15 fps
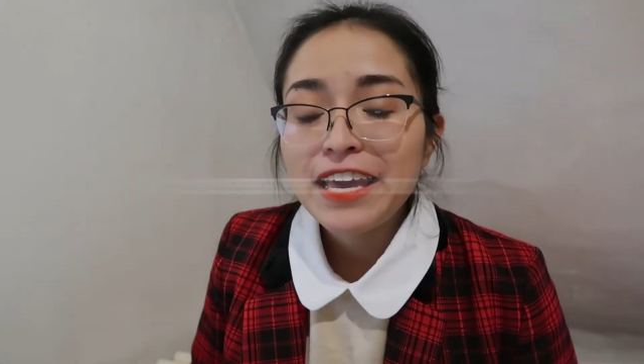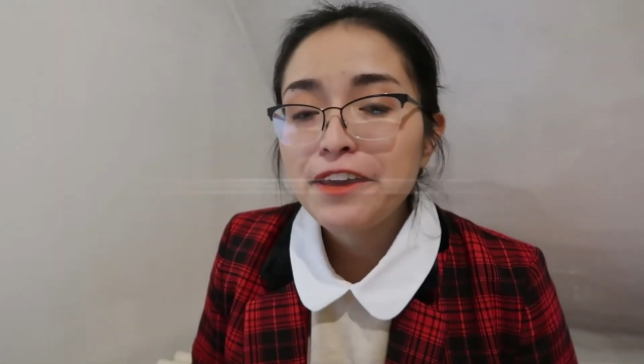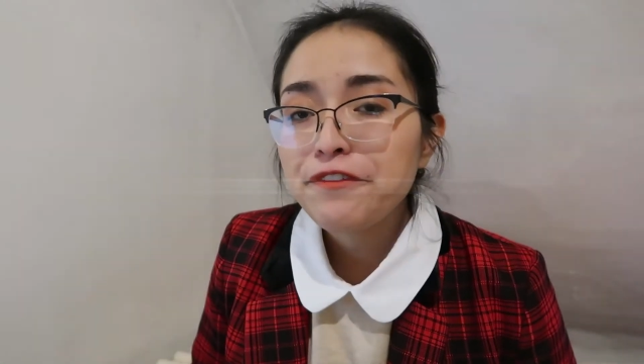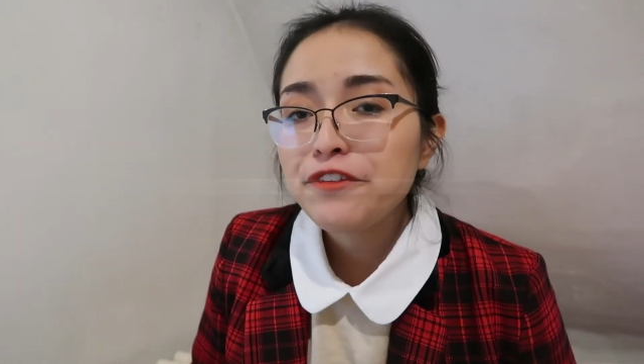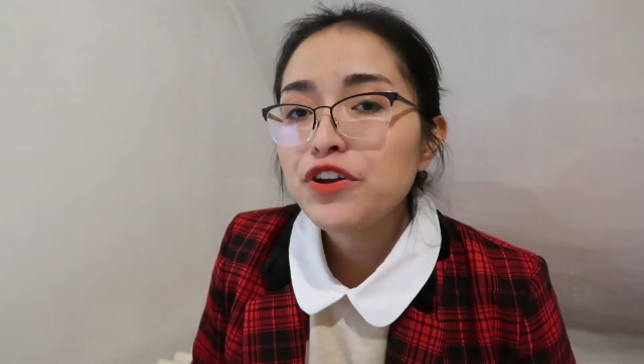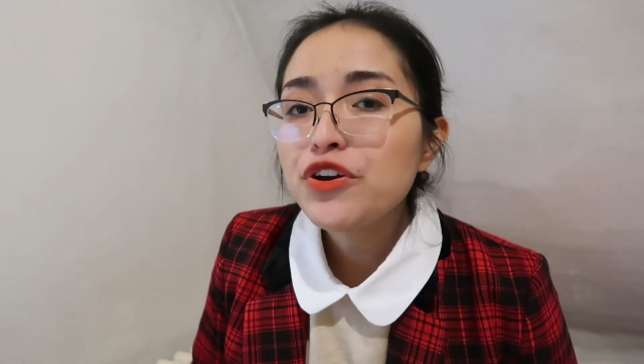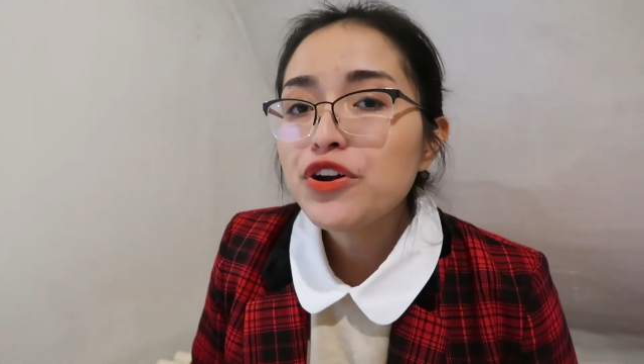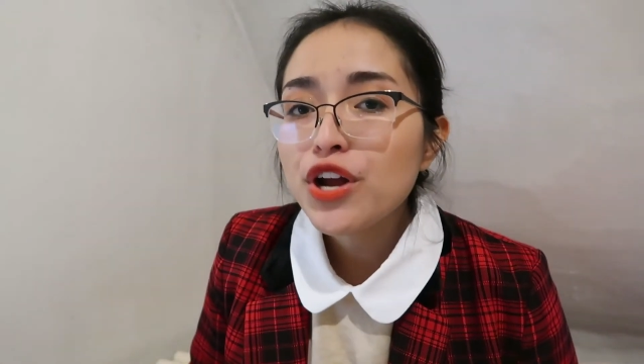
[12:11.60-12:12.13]

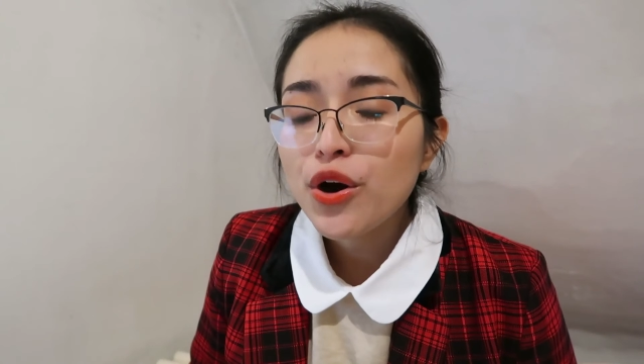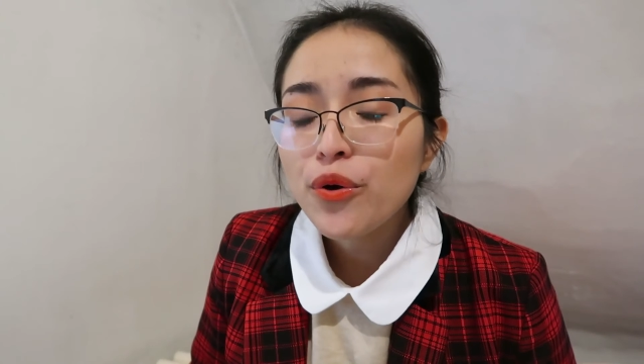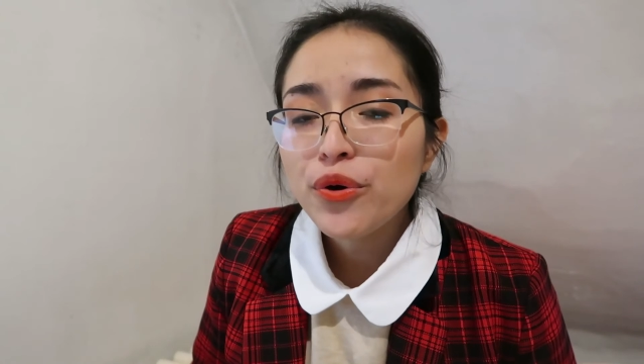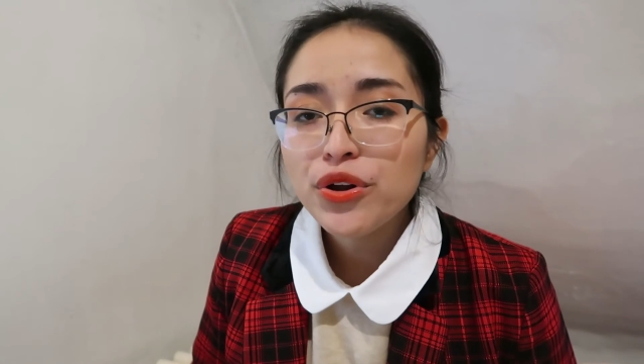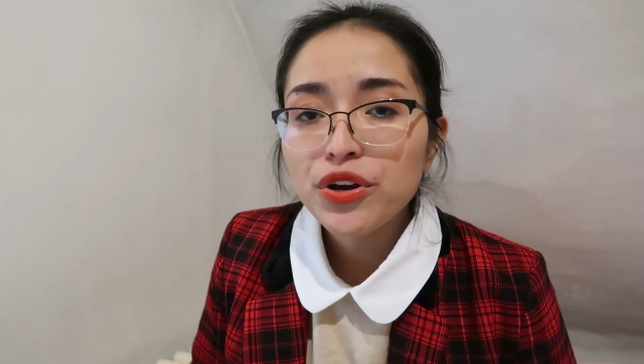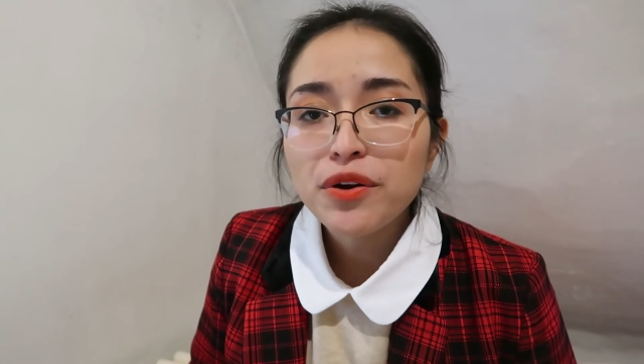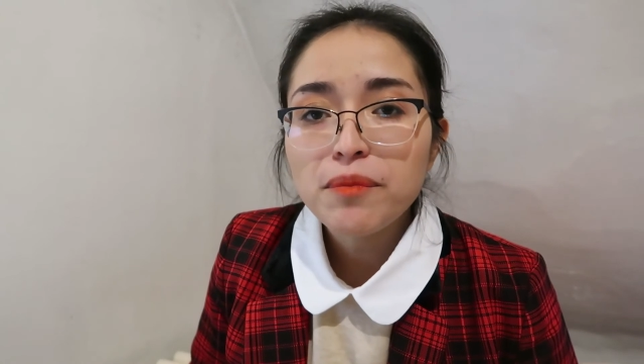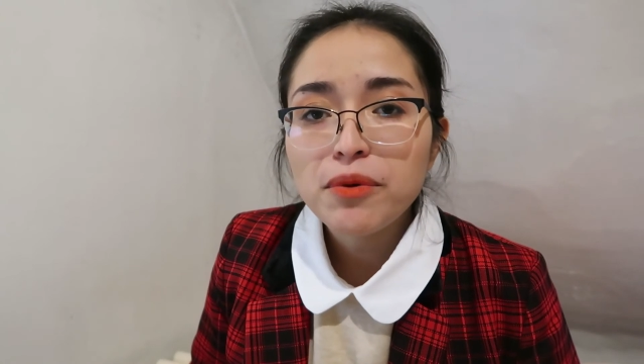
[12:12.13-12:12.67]
If you know
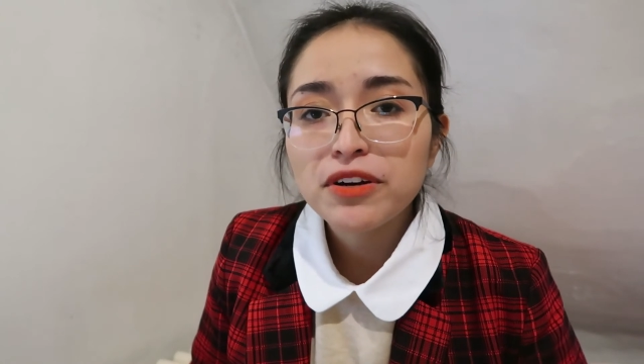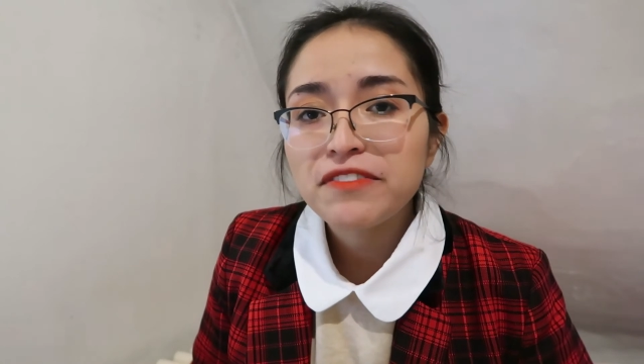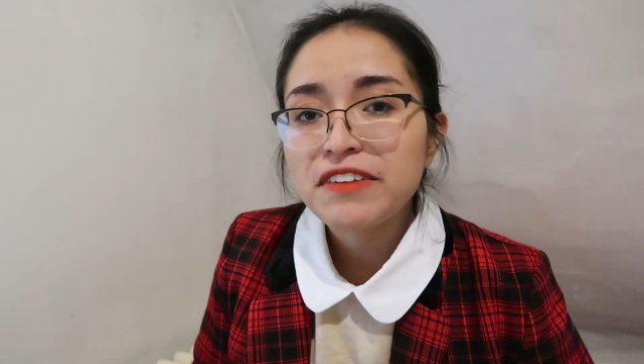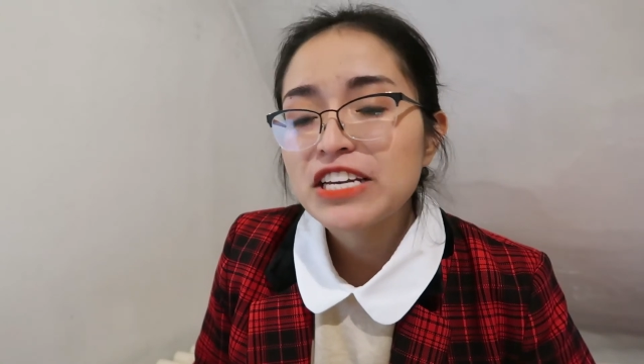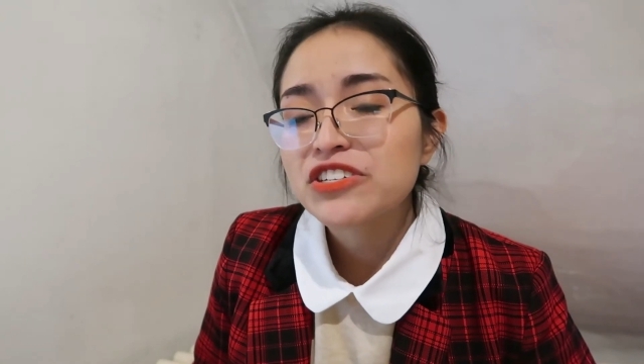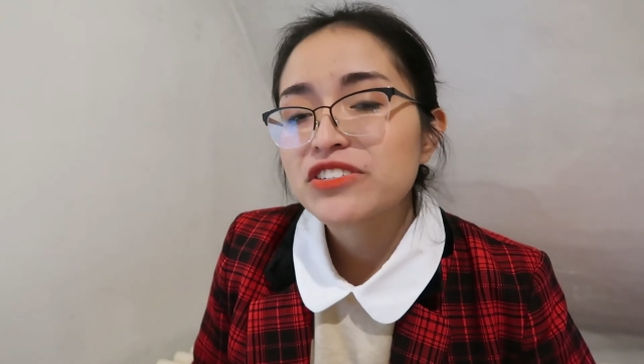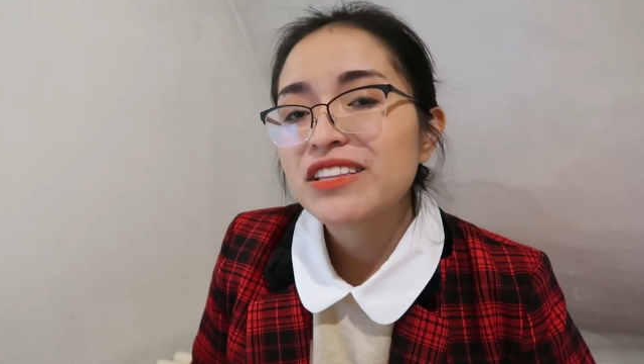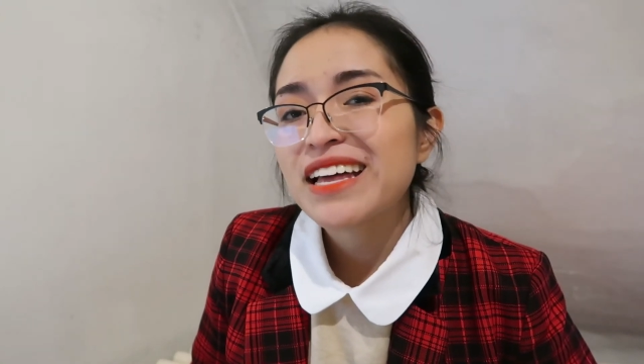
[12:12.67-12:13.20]
who your
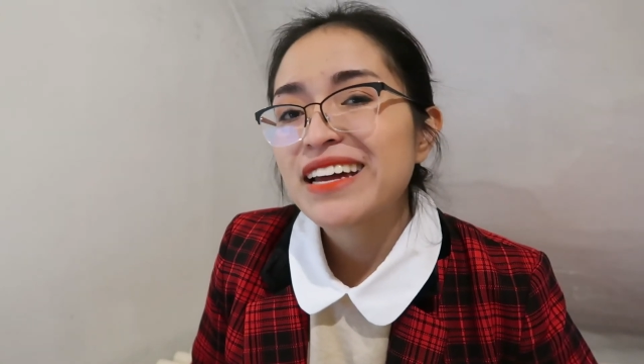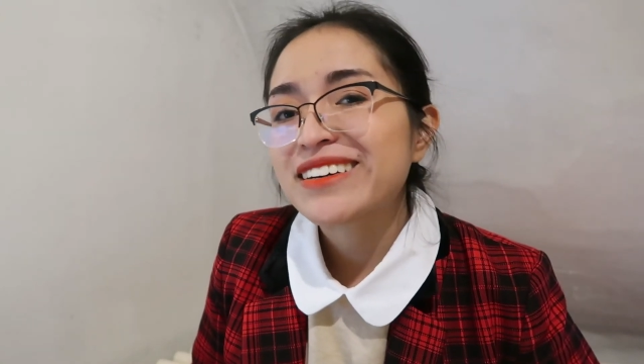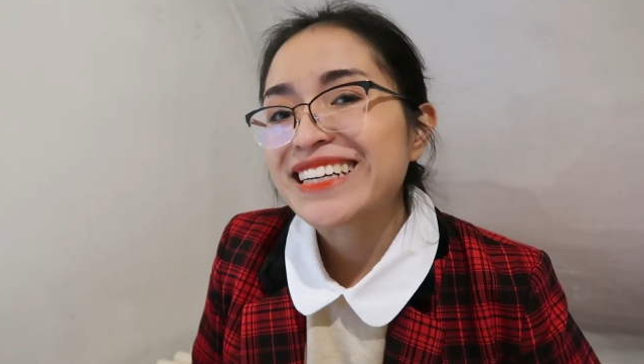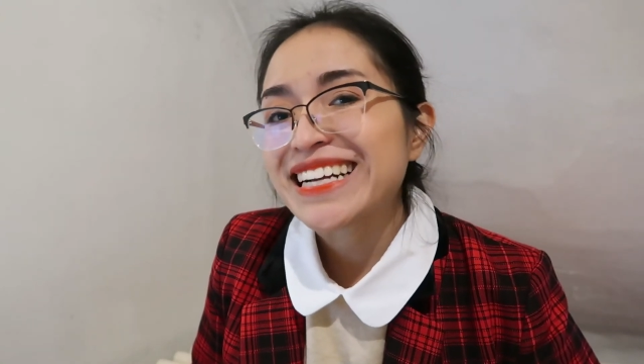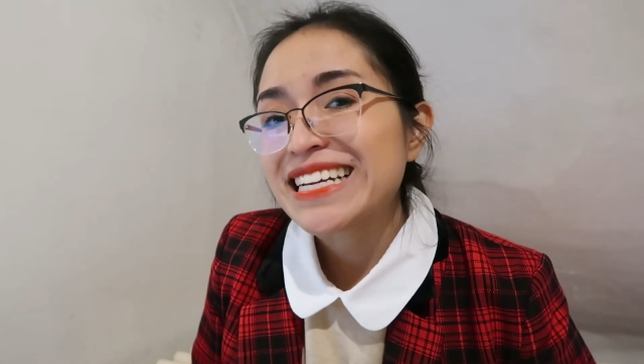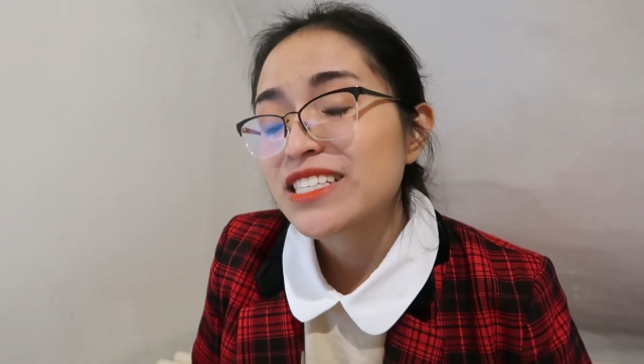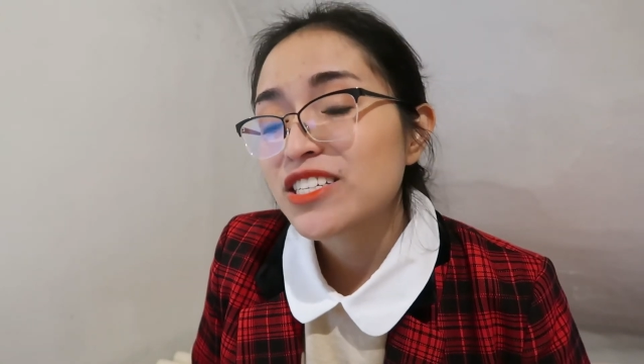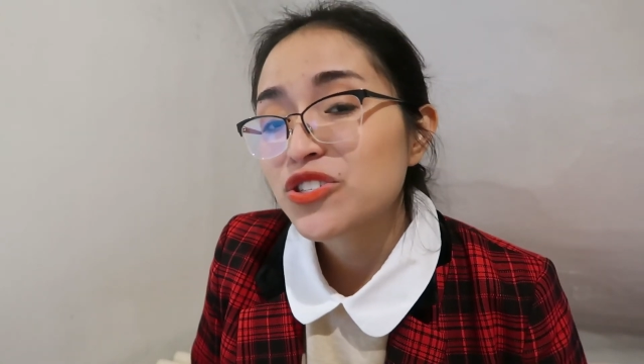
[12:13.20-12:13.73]
motivational letter
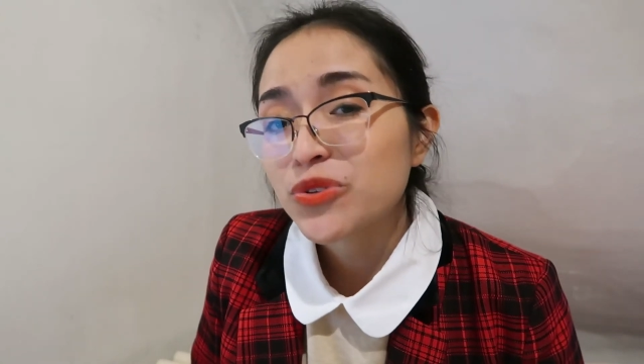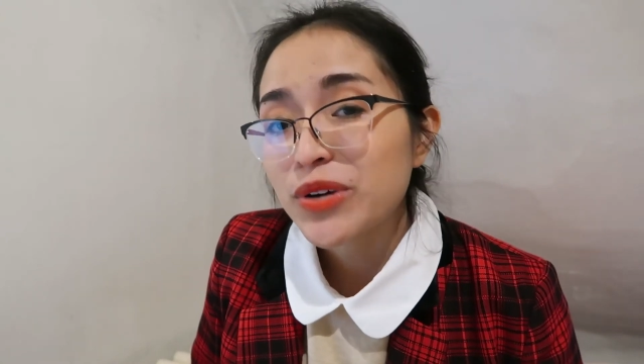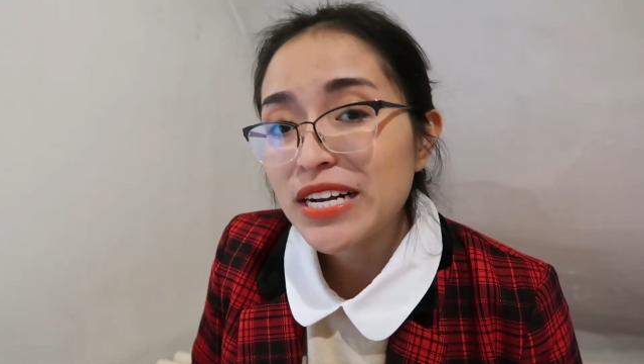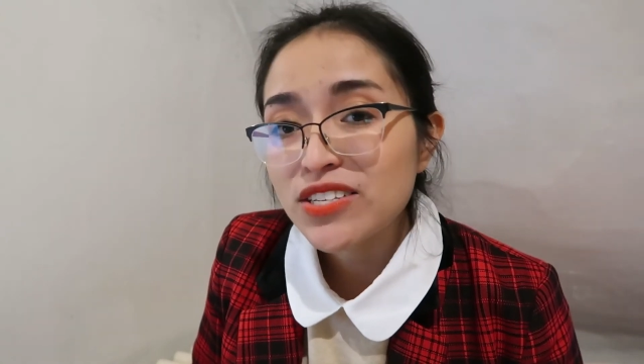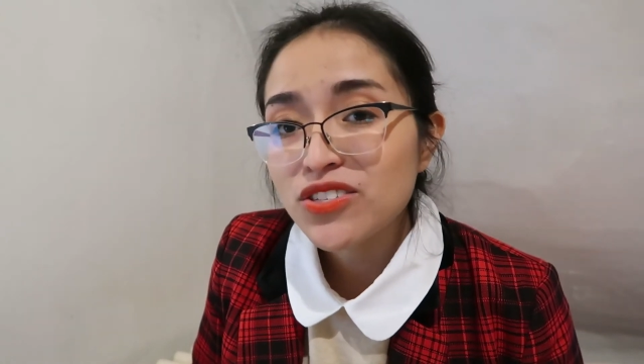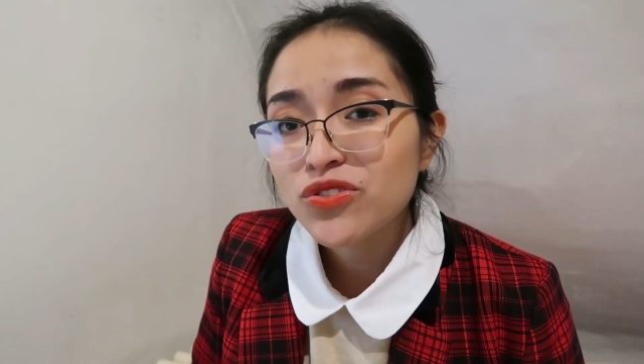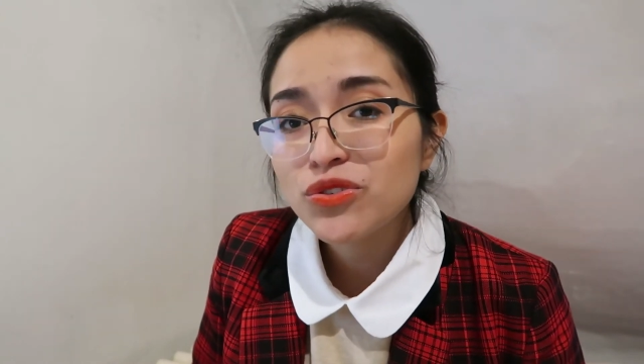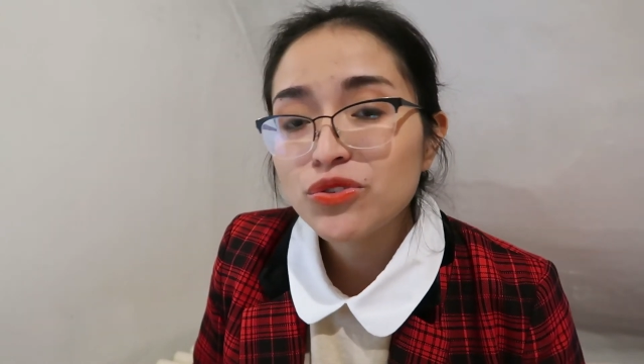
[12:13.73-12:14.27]
is
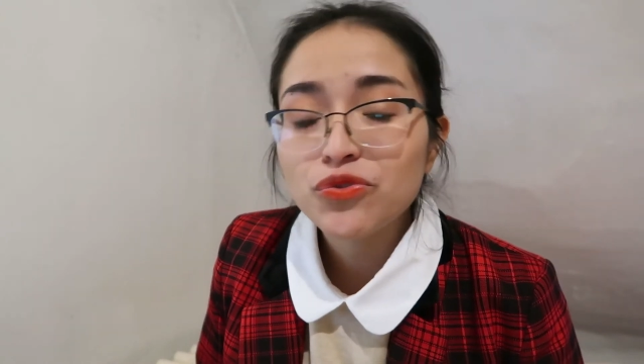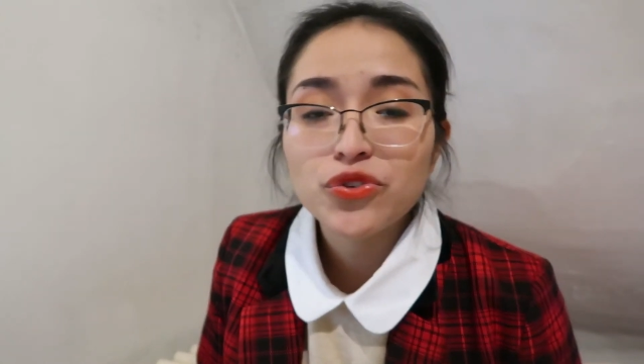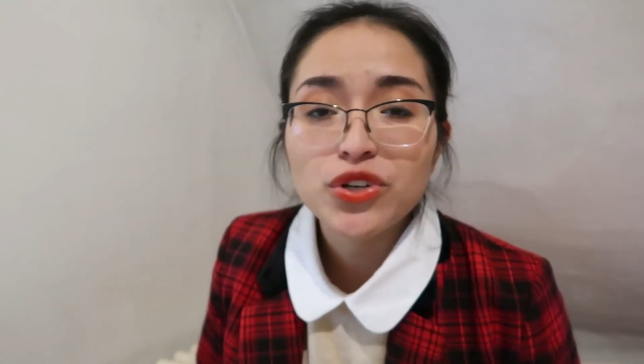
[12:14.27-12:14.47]
addressed to,